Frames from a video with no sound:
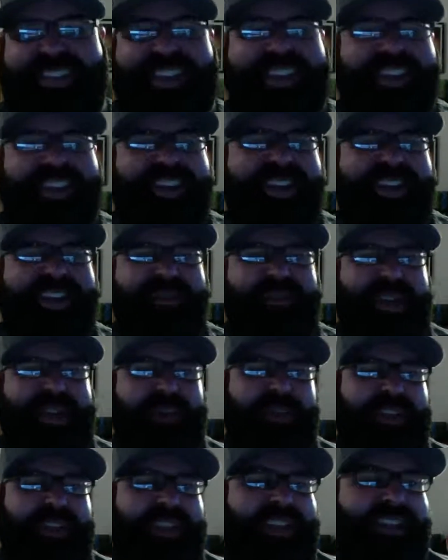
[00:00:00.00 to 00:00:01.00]
You're going to be
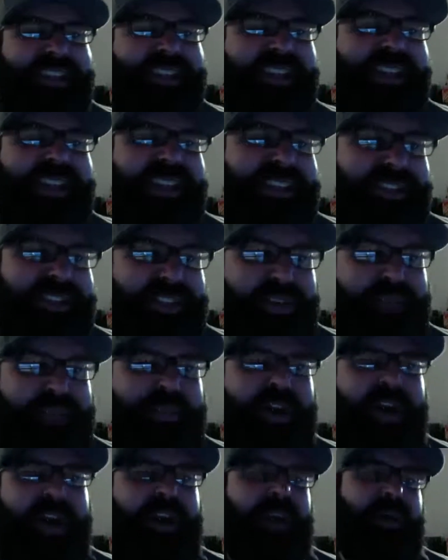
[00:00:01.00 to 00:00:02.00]
able to listen to this
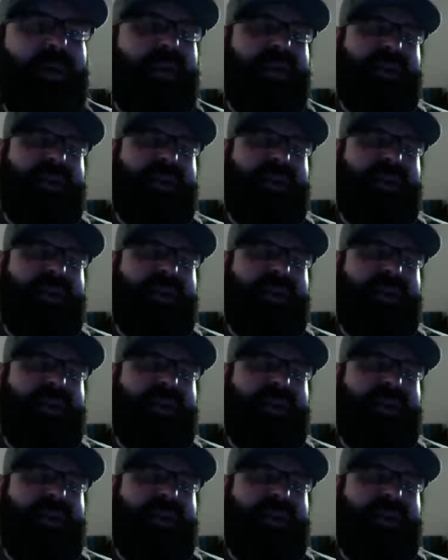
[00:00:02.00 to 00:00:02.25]
tomorrow